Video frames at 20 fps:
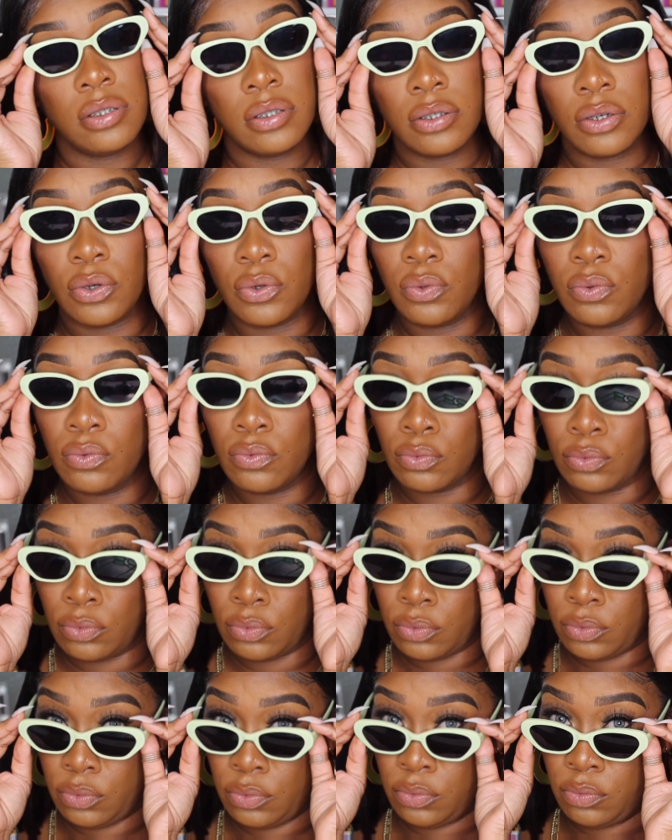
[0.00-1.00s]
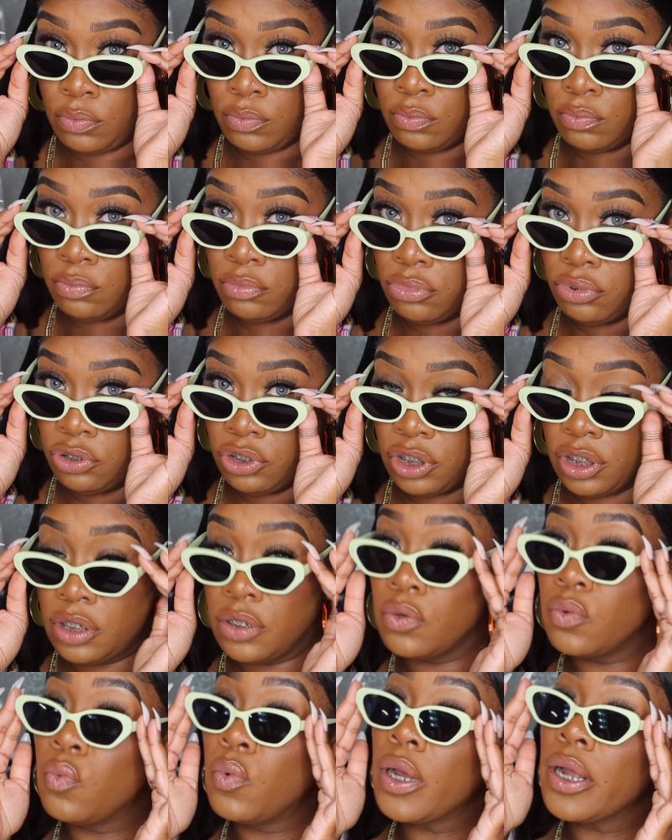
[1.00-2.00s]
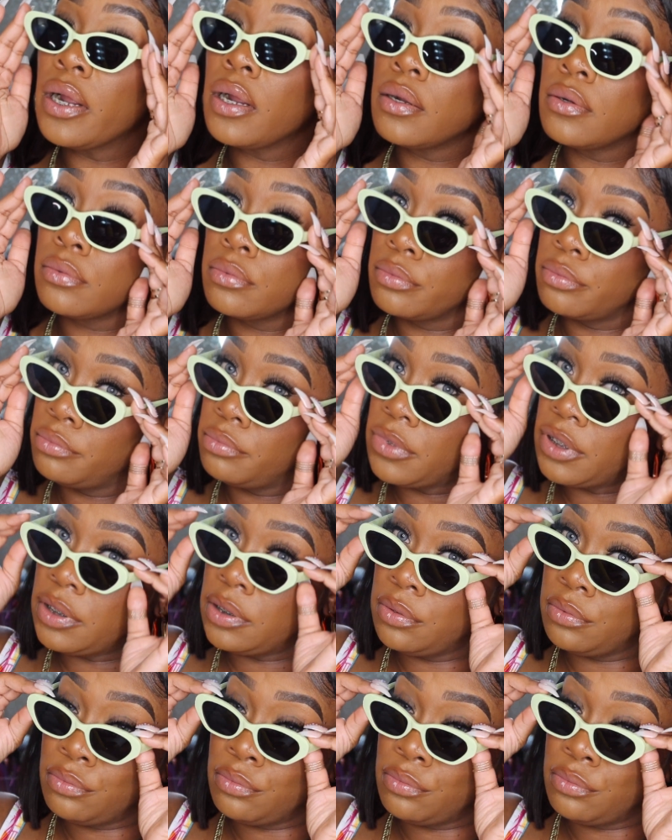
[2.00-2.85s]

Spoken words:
Who bougie? Where me?